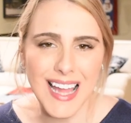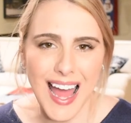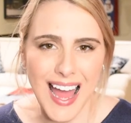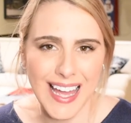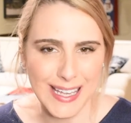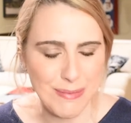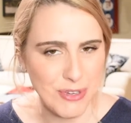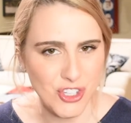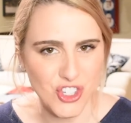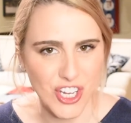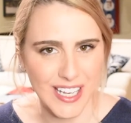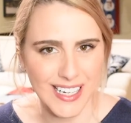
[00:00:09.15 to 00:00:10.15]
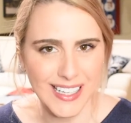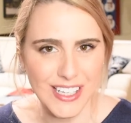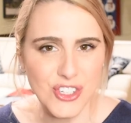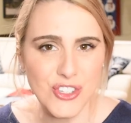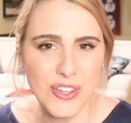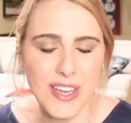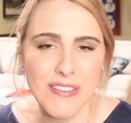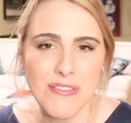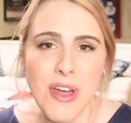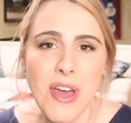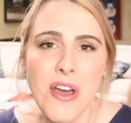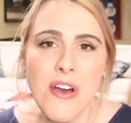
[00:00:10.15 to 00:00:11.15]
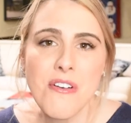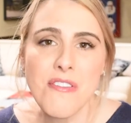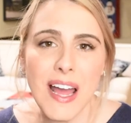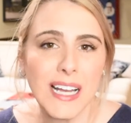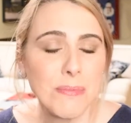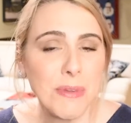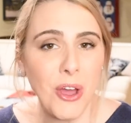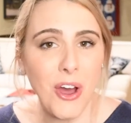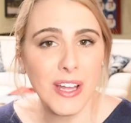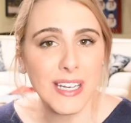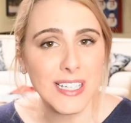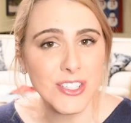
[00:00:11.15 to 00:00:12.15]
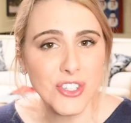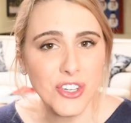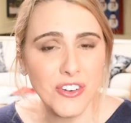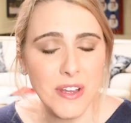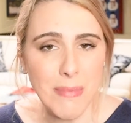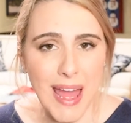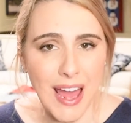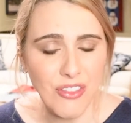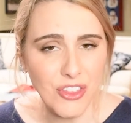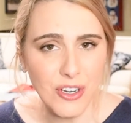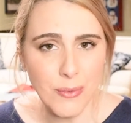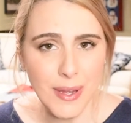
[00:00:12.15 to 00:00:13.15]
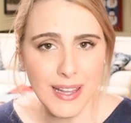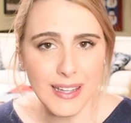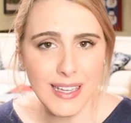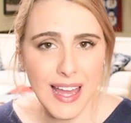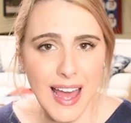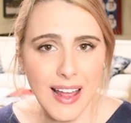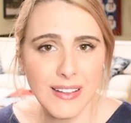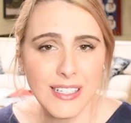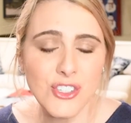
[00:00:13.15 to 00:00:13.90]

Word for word: I am Janet, and you can find me on Instagram at the New England Gal,